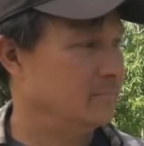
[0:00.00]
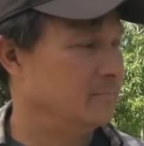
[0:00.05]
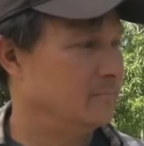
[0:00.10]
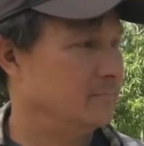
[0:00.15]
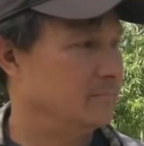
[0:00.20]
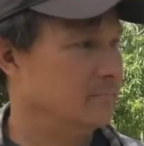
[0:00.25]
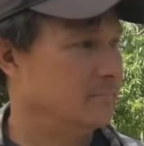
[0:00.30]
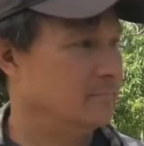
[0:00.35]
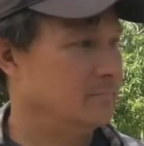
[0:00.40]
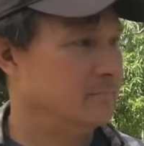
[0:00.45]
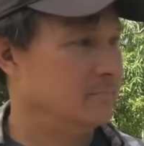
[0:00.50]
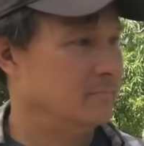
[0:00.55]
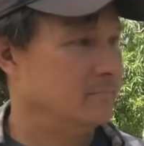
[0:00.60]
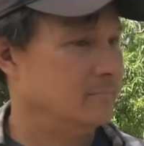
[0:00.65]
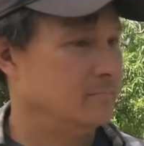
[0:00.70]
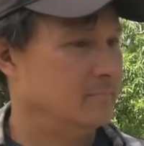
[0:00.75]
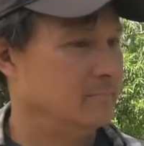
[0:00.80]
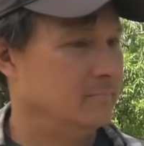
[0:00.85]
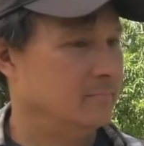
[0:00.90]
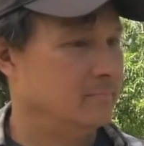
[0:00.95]

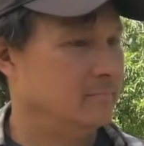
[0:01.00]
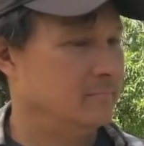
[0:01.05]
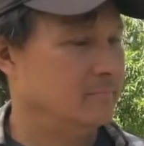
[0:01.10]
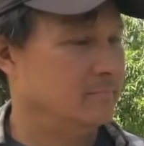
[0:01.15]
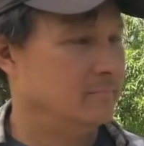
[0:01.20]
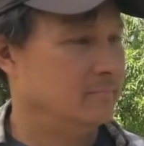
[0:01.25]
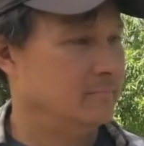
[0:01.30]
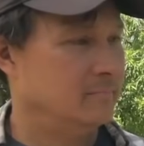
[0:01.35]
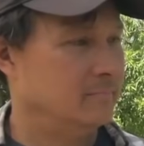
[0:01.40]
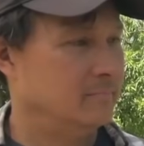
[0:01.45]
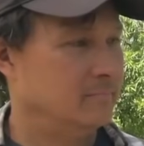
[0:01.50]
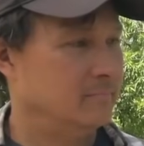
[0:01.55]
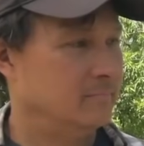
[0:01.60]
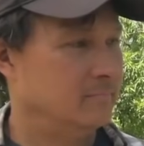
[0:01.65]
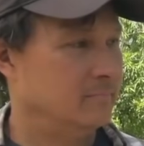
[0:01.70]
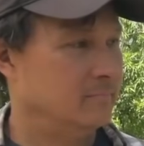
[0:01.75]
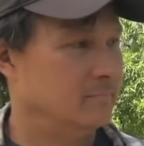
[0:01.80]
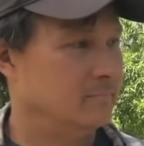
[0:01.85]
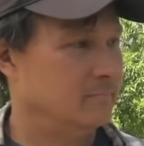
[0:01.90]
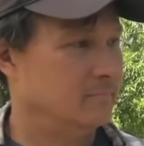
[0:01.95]

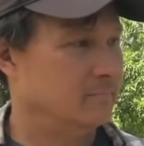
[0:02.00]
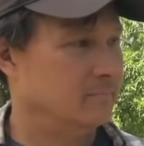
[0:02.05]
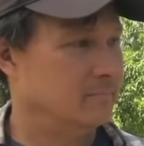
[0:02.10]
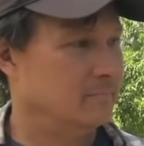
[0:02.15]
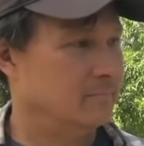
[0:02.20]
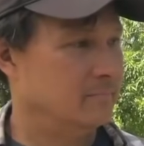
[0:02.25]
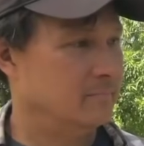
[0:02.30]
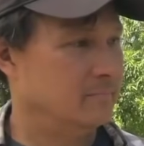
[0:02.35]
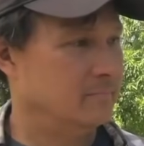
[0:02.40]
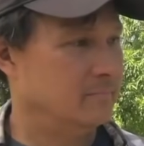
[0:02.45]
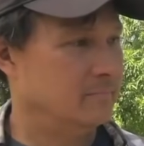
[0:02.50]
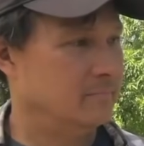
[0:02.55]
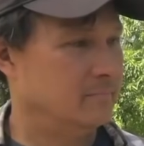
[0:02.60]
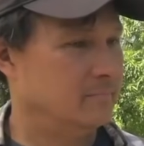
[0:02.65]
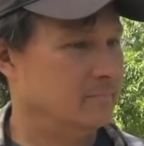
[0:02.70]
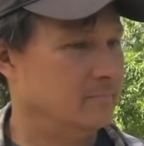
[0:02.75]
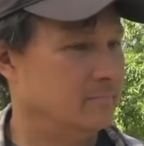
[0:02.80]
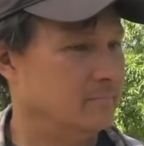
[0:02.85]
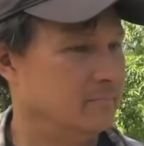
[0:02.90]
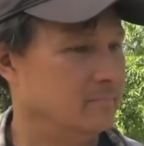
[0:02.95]

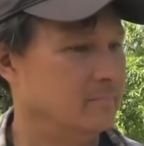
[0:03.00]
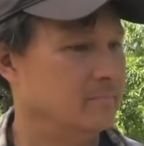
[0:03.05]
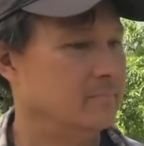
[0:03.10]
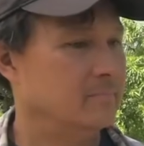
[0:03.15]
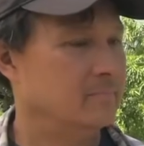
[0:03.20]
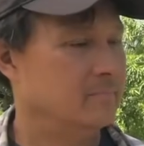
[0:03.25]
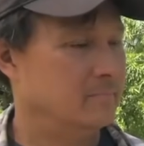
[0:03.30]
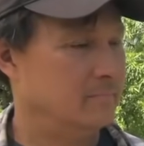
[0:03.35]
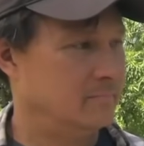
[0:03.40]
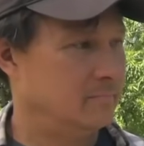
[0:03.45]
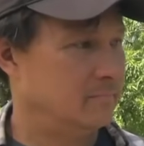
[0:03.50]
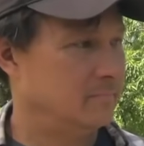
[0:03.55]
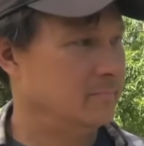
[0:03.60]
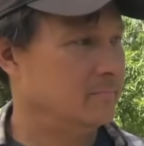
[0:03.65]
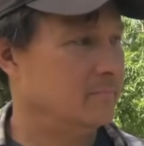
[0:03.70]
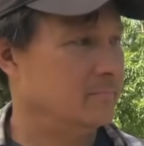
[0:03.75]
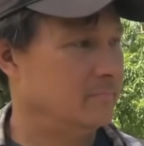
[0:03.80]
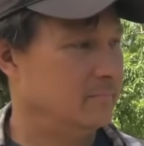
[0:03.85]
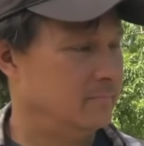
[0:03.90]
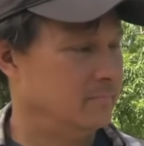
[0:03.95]

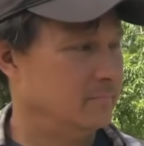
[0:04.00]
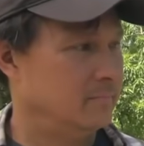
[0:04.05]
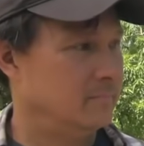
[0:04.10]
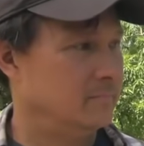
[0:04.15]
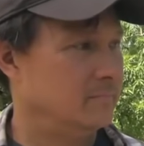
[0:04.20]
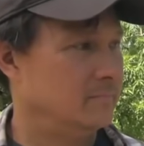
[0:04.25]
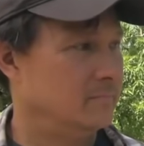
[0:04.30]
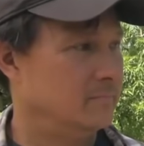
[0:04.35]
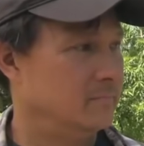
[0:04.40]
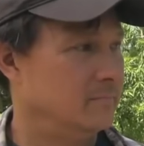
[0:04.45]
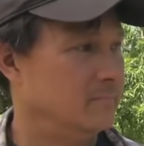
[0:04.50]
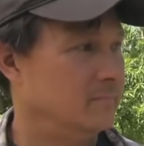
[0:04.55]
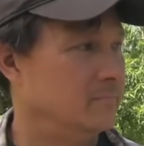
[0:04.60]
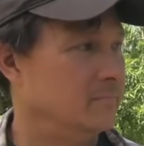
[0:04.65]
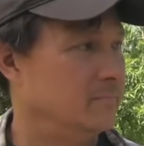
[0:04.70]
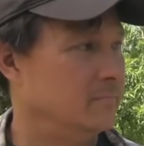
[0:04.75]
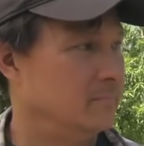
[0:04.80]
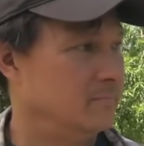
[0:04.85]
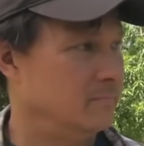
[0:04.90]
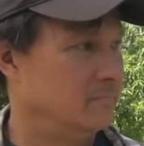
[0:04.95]

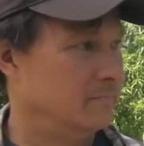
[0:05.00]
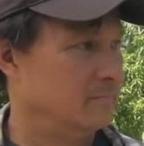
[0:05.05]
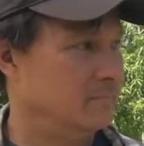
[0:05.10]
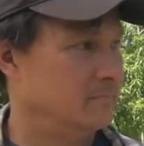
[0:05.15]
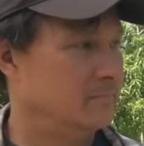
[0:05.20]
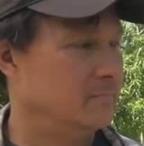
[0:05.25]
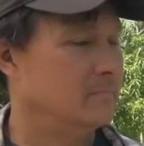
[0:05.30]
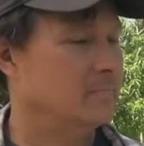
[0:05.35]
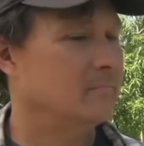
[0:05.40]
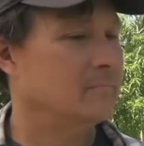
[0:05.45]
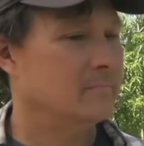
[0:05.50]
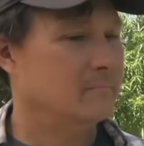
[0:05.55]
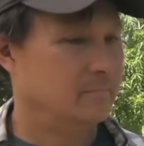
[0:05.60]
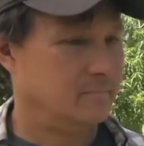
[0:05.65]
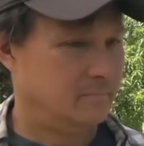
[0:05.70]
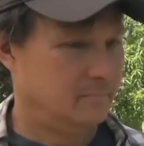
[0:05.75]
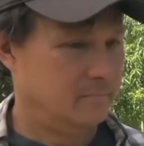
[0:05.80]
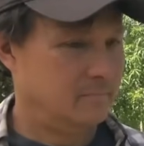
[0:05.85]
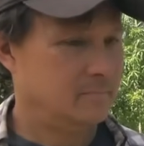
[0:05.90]
This person isn't speaking.